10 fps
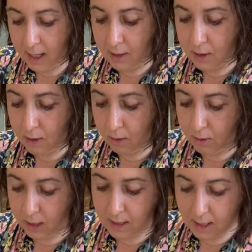So
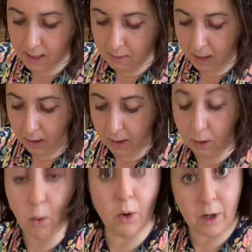this is about a
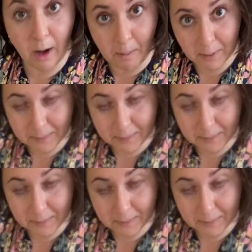1/4 cup.